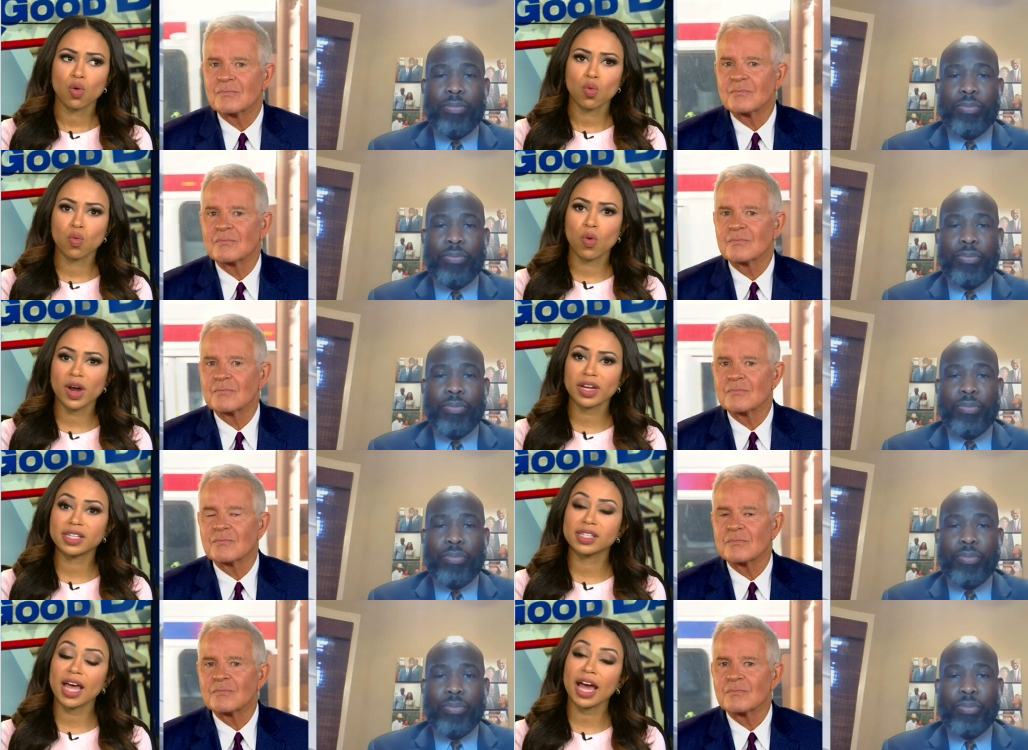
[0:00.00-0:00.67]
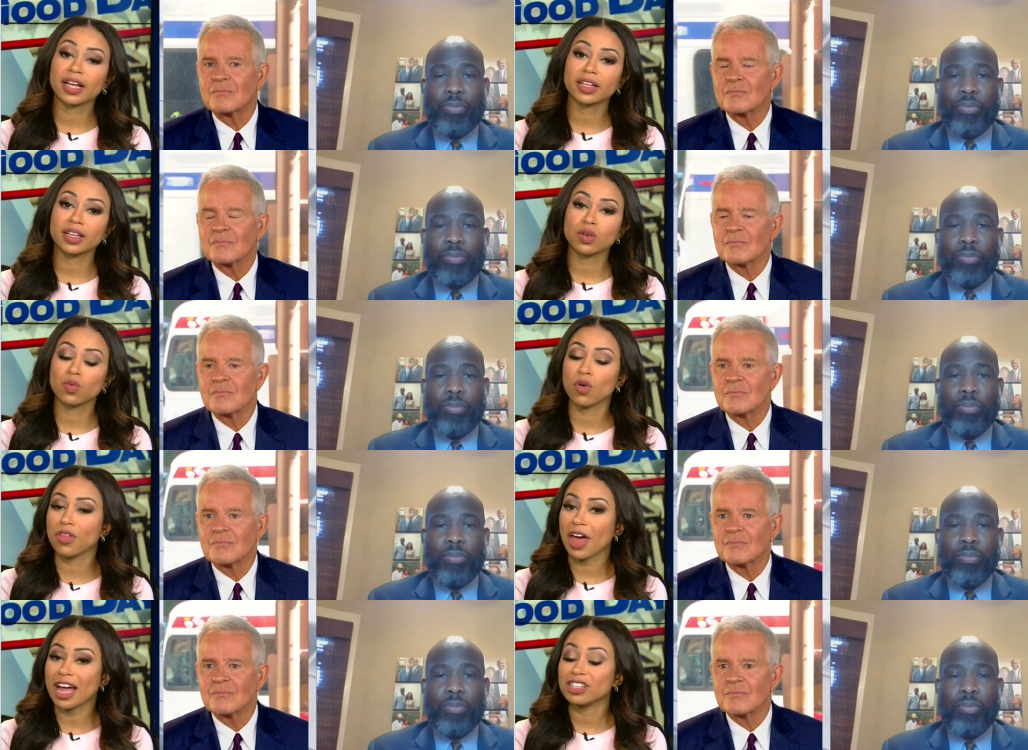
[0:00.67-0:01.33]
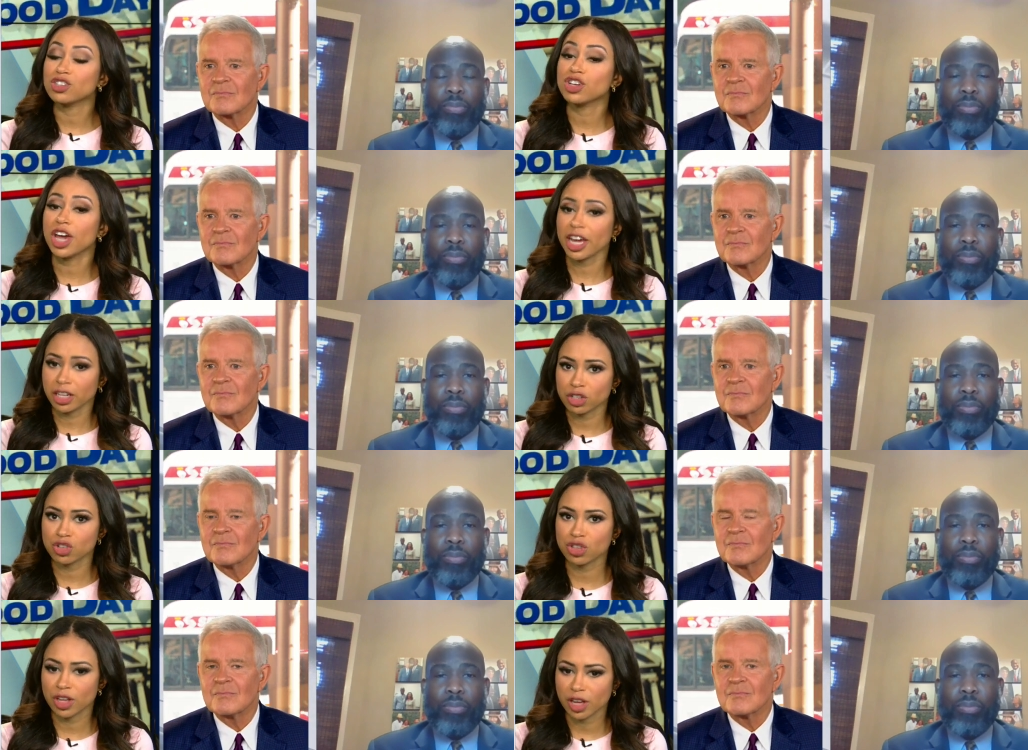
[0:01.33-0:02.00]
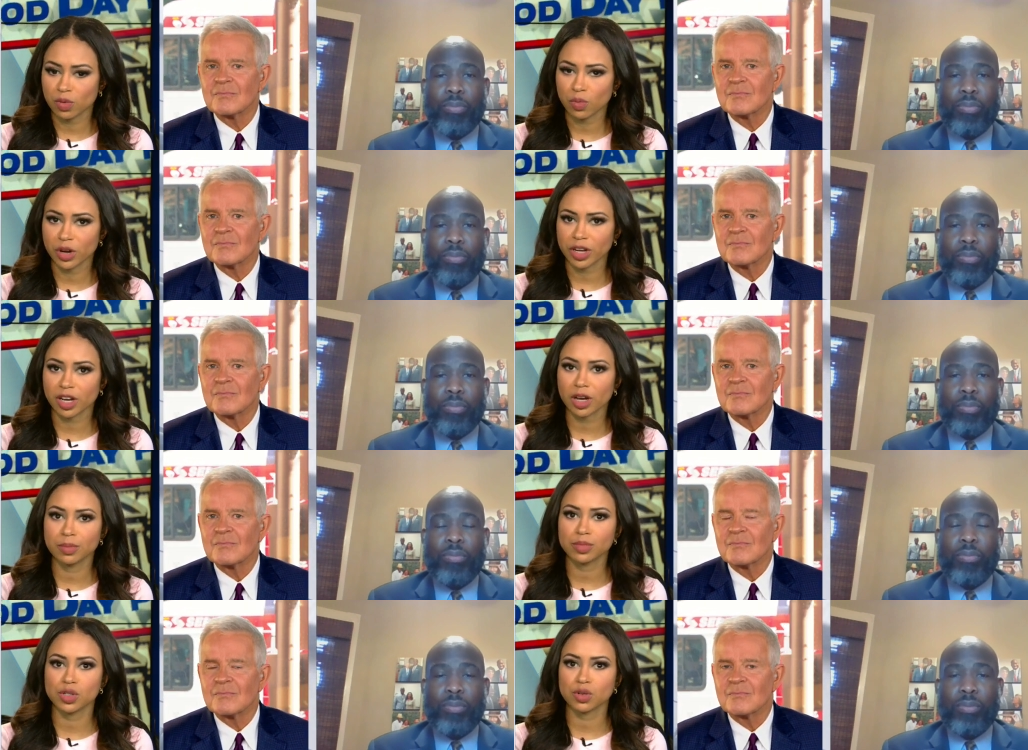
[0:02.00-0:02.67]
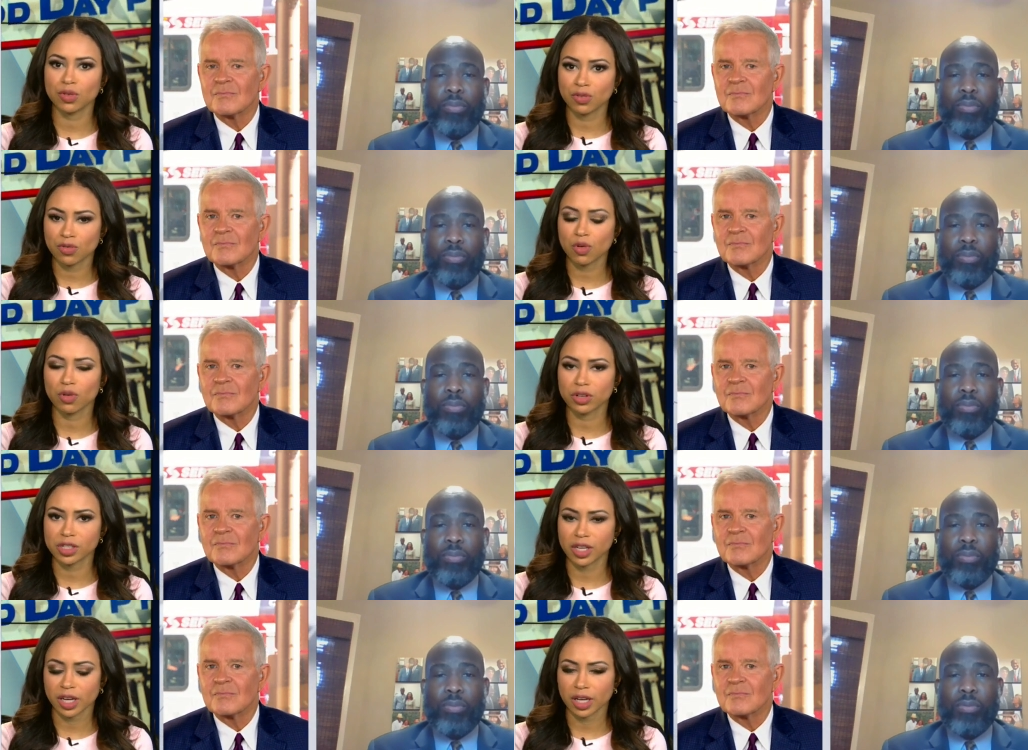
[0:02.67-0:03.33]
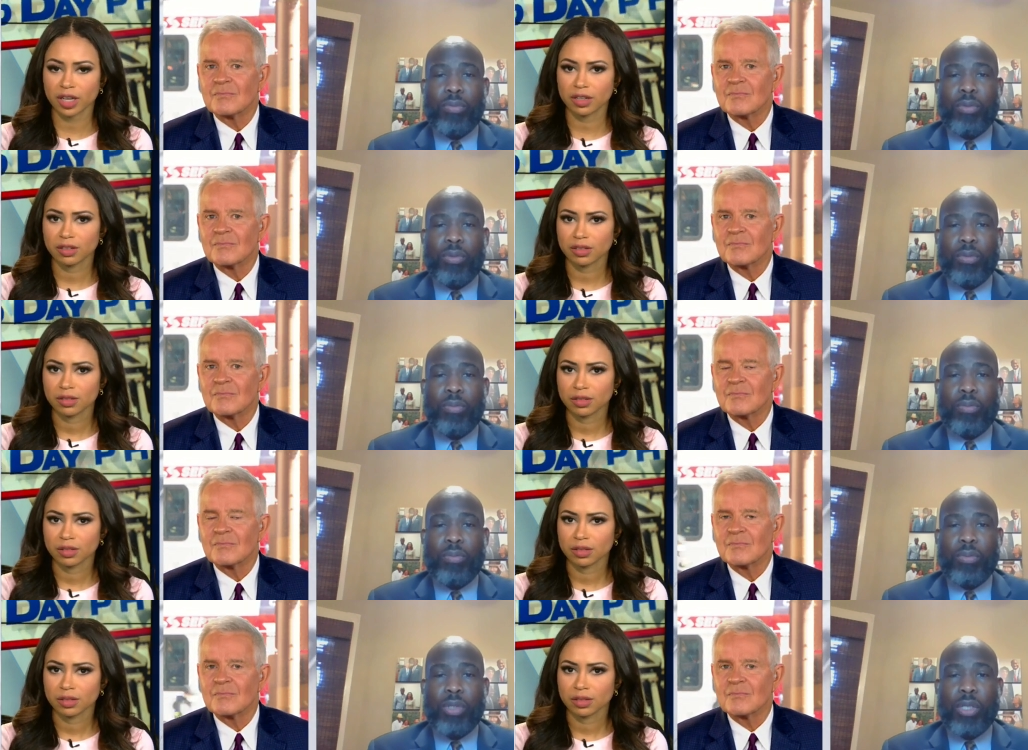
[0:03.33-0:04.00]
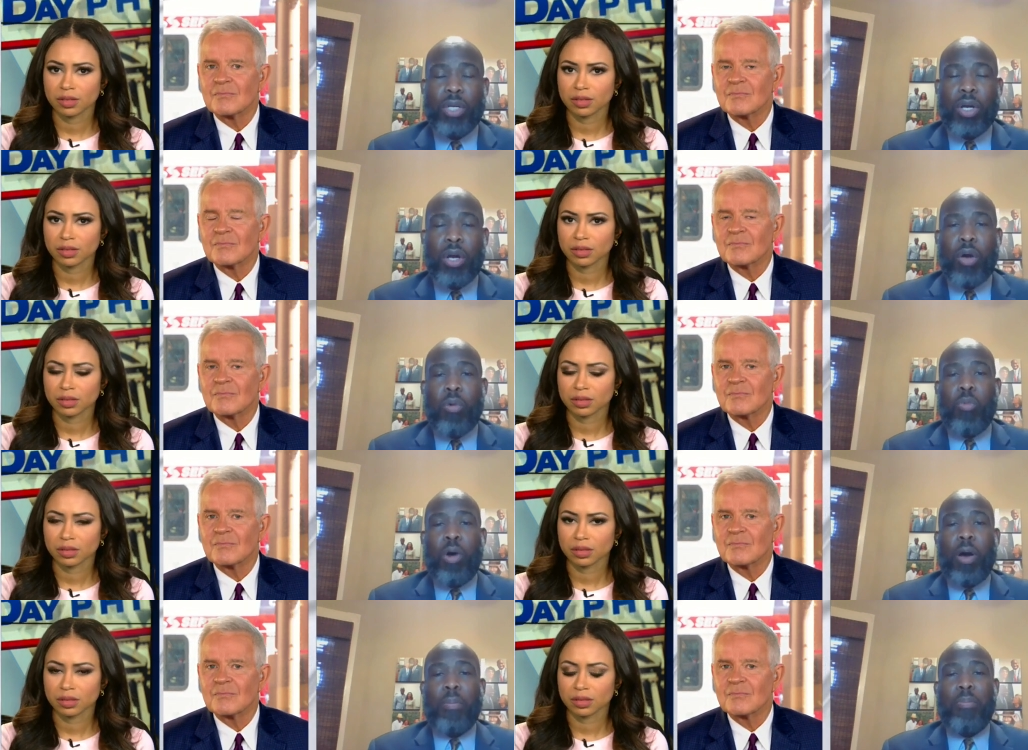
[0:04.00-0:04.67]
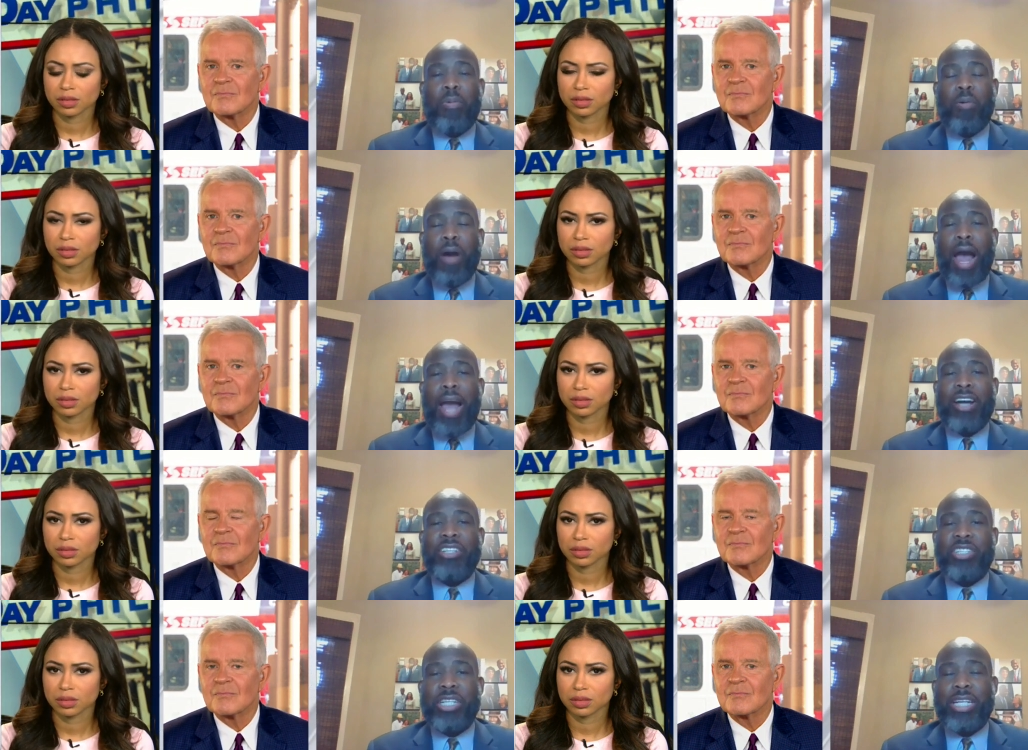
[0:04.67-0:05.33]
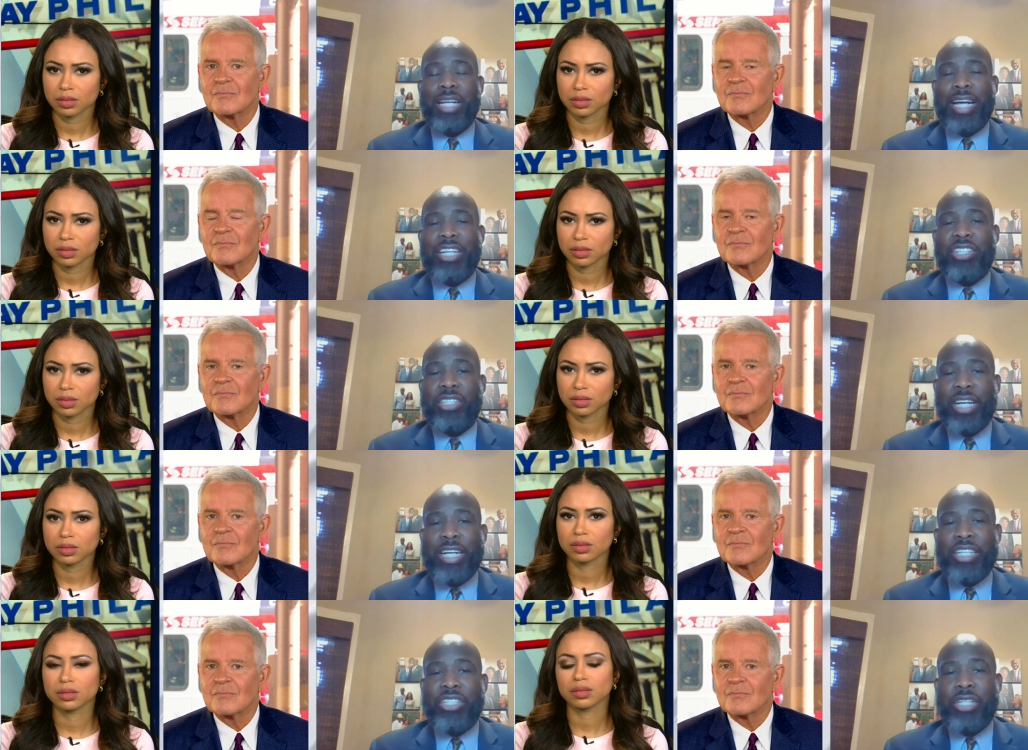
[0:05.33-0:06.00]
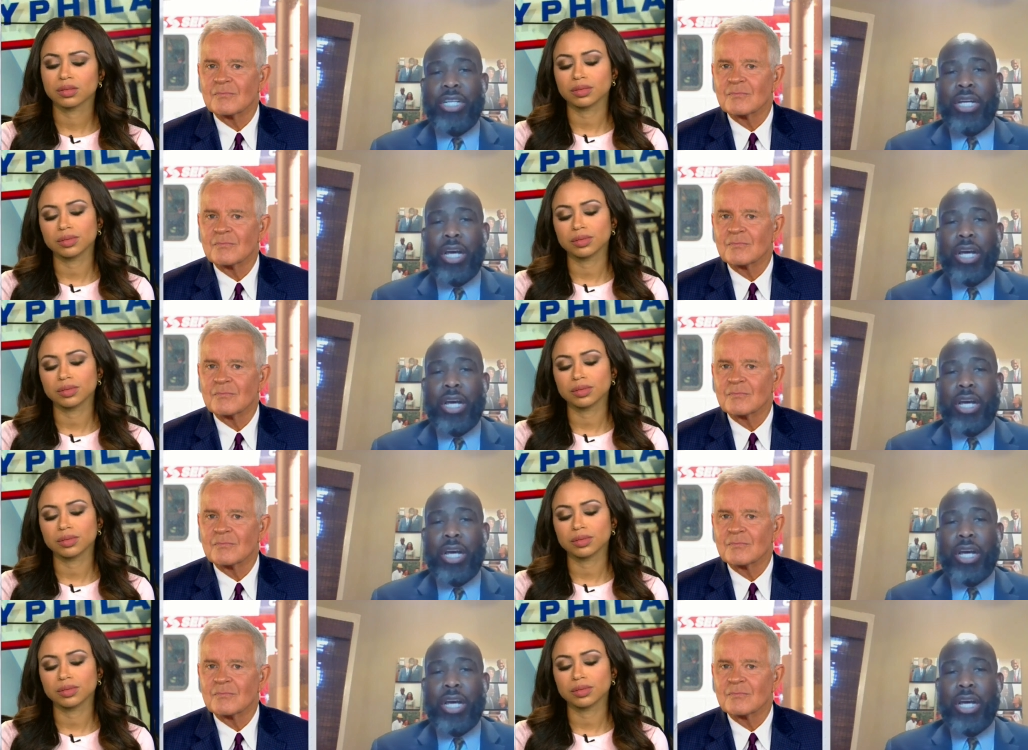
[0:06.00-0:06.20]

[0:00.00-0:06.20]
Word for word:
Speaker 1: what exactly will that change then when it comes to enforcing it?
Speaker 2: Well, prior to the legislation,